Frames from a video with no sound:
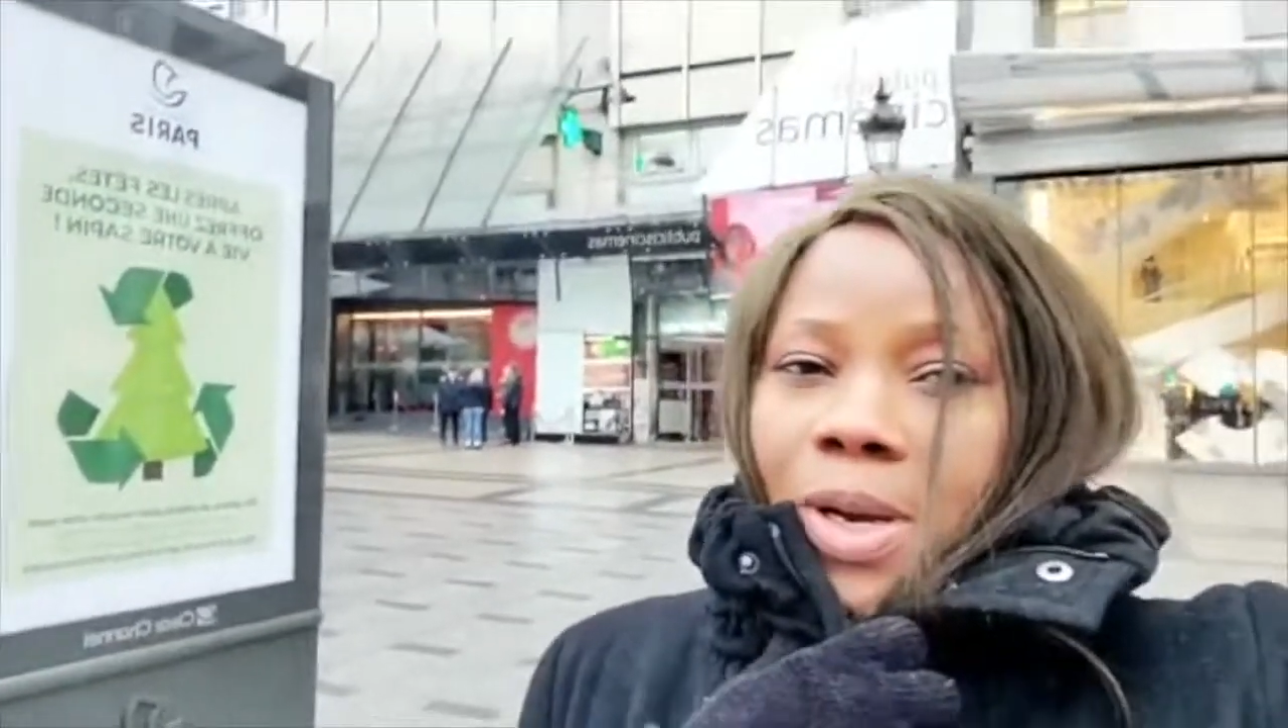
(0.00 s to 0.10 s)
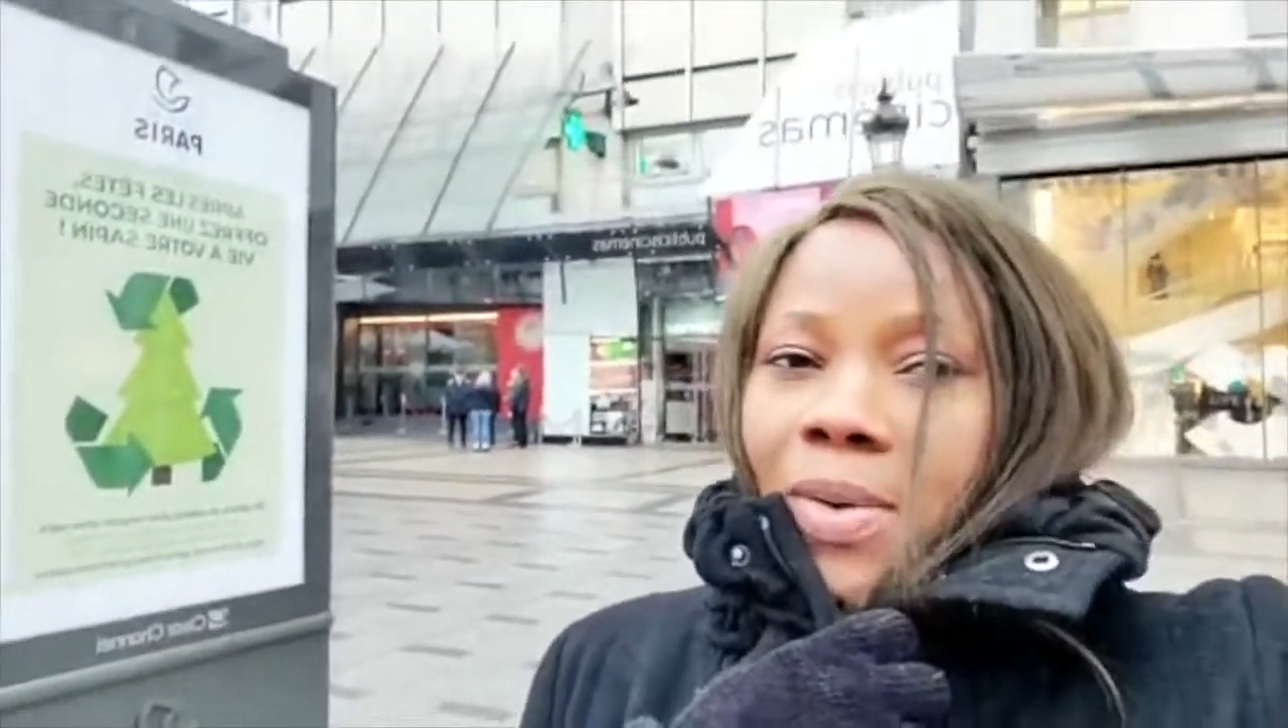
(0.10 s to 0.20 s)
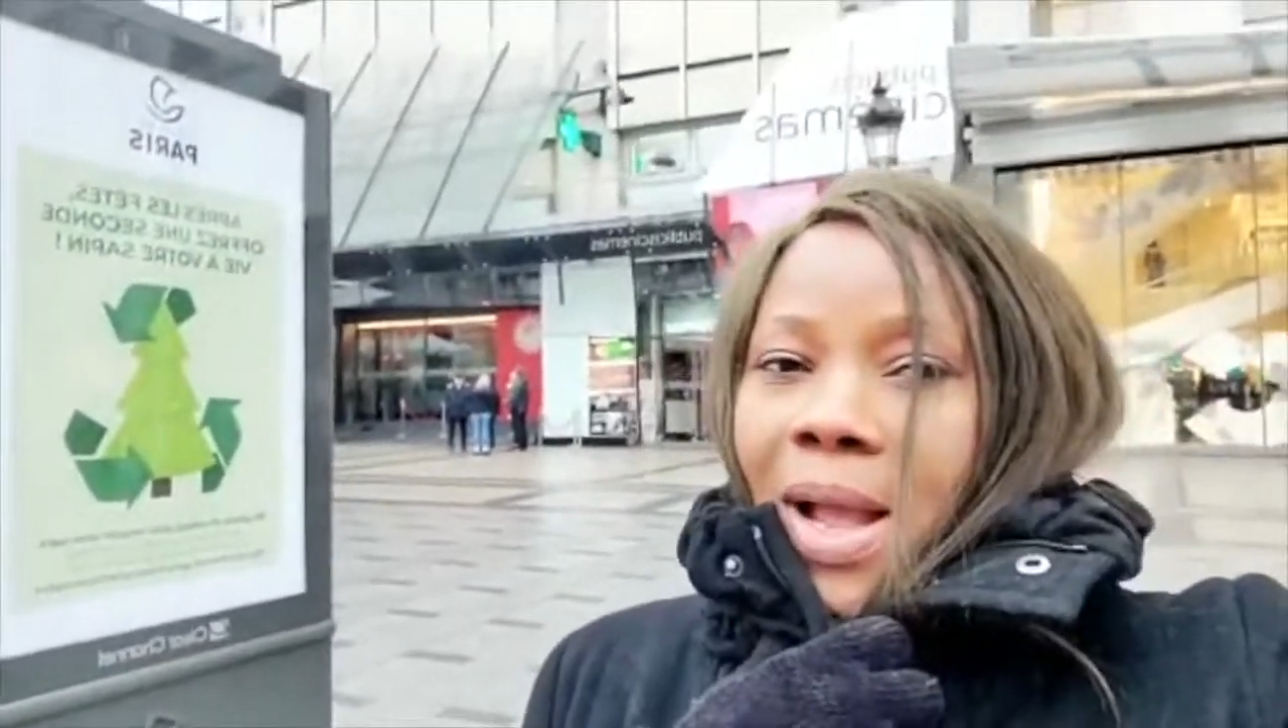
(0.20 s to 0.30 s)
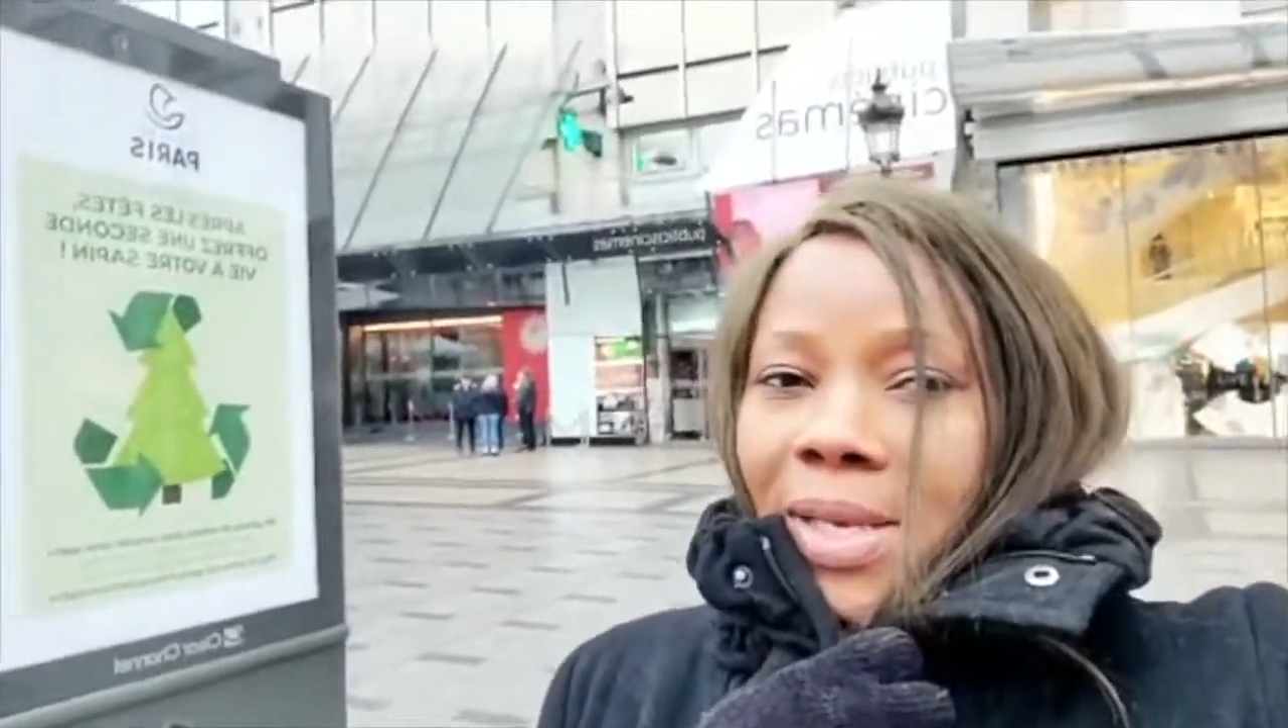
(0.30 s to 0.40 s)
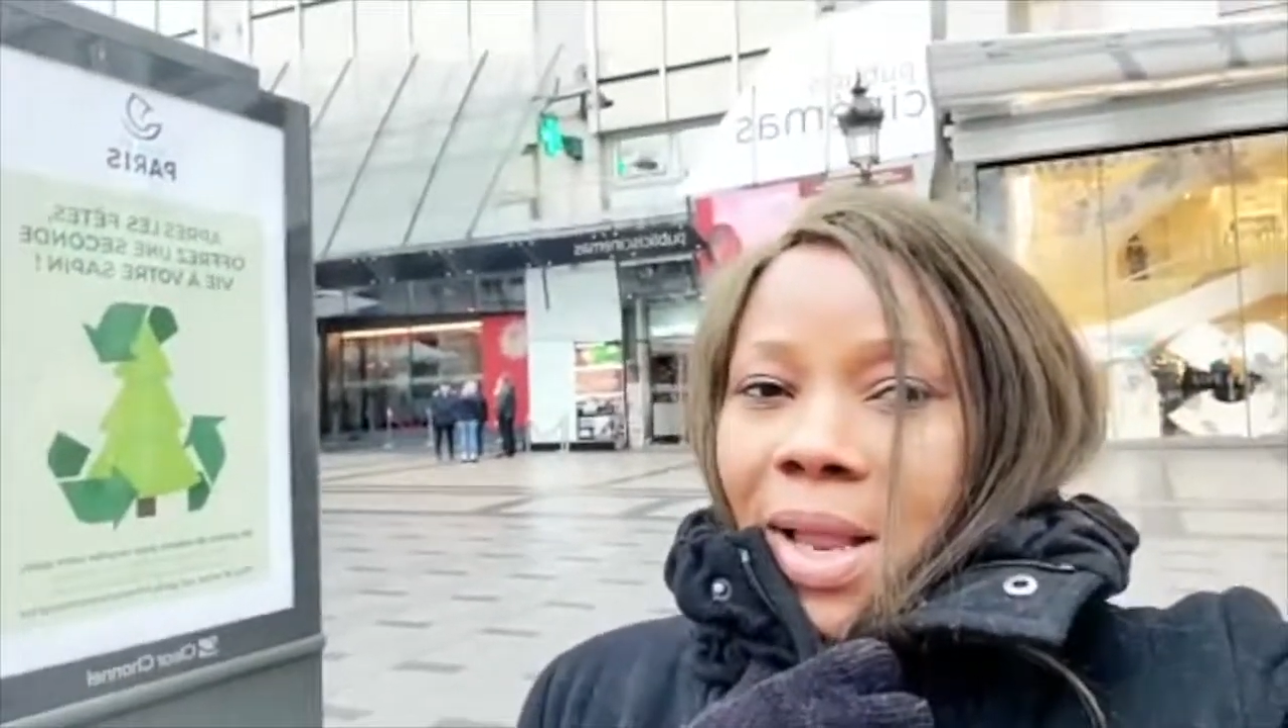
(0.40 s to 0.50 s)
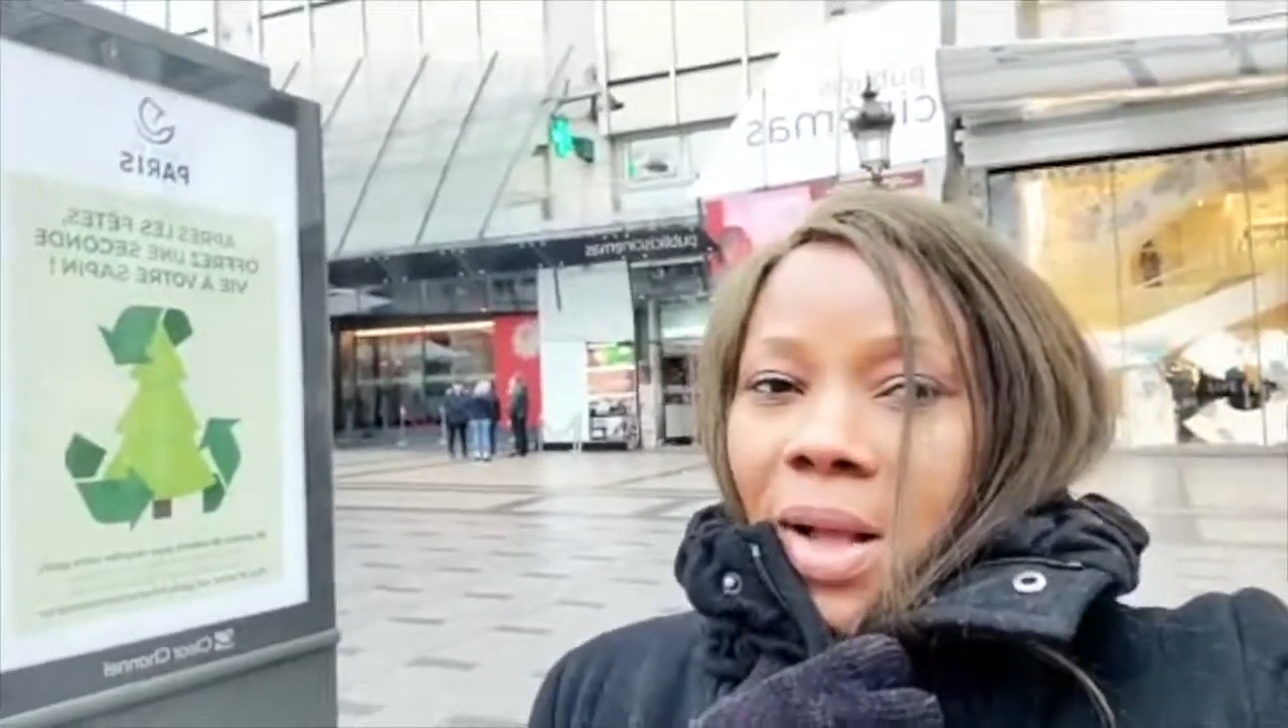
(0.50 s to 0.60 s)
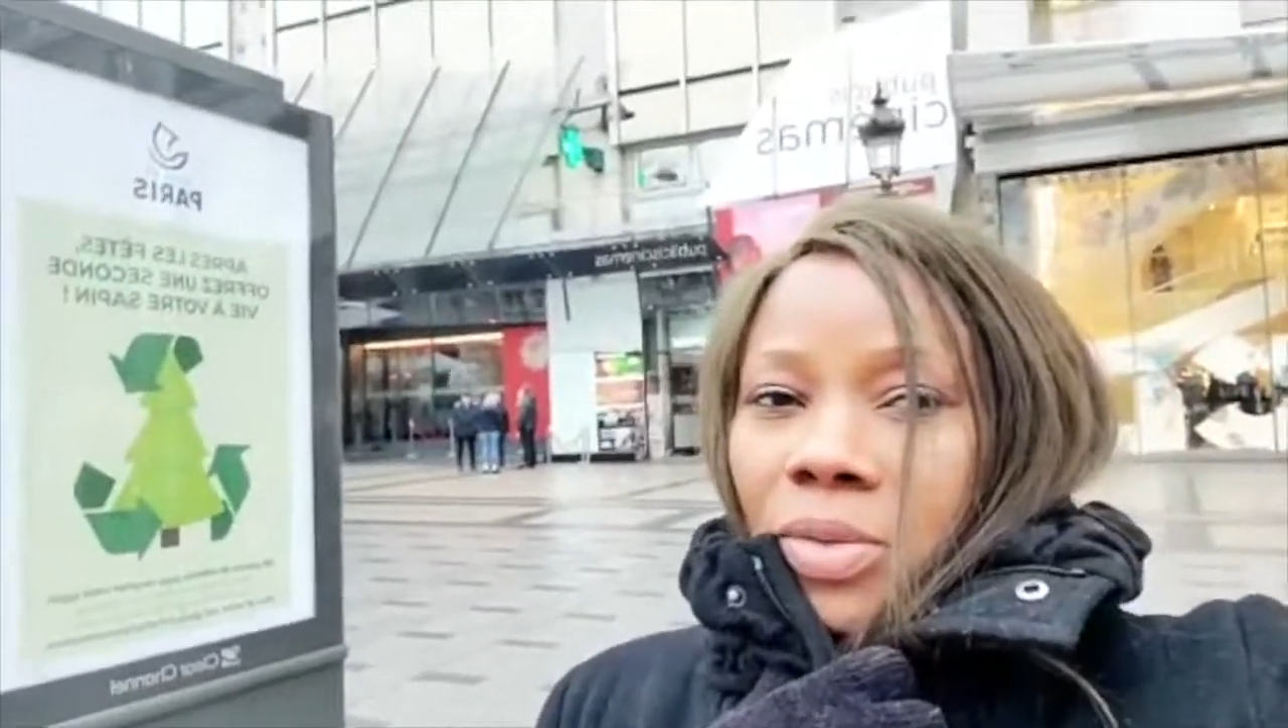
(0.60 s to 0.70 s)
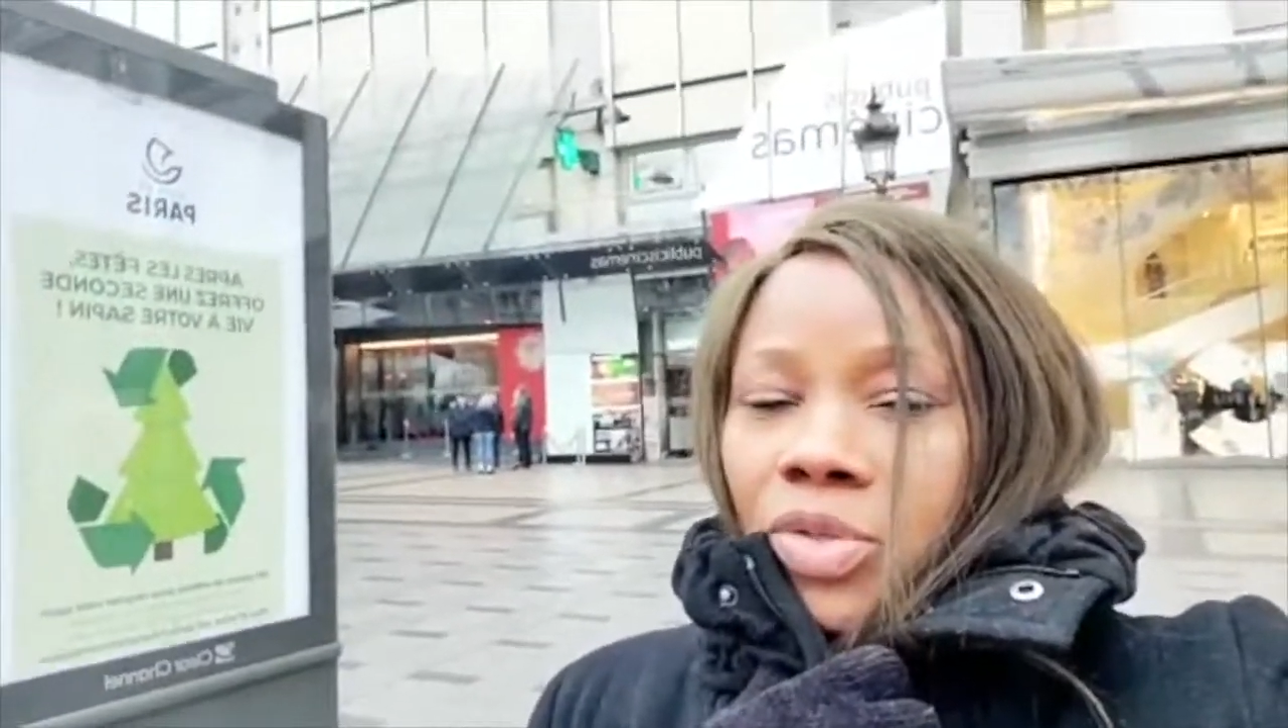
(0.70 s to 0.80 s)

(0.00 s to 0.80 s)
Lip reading: right now